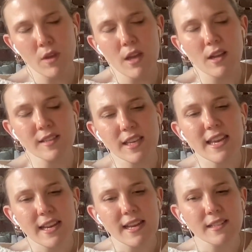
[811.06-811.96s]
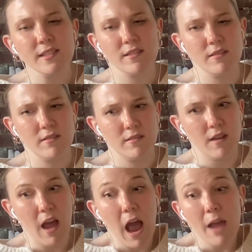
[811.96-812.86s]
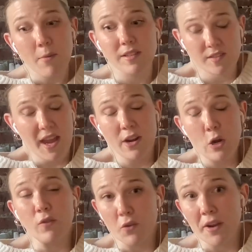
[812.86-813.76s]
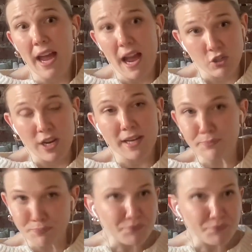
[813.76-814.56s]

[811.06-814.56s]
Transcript: Because it is, I would say, an overreaction.